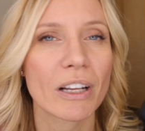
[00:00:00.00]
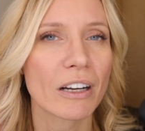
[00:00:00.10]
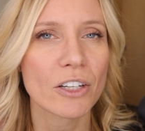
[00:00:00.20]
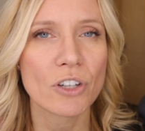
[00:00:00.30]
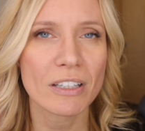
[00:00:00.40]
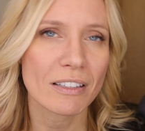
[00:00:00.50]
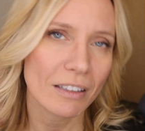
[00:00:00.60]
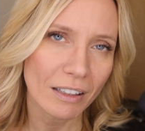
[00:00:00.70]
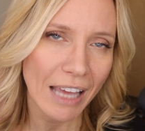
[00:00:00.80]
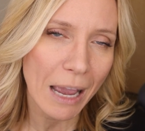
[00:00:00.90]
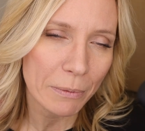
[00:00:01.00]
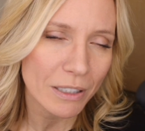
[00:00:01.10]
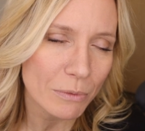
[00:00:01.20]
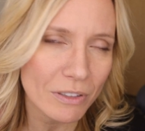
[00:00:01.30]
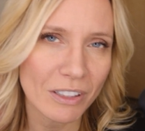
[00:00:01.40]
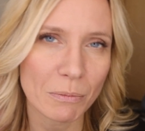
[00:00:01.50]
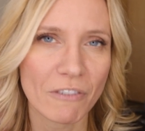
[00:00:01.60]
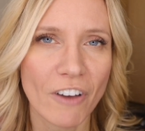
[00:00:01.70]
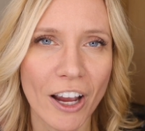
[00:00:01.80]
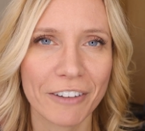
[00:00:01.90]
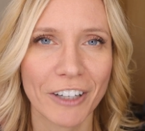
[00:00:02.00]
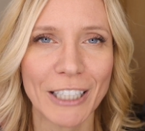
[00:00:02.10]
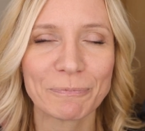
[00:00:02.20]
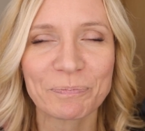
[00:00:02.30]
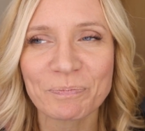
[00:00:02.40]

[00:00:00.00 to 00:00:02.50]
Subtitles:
and I trusted the lab and it was going to be fine, right?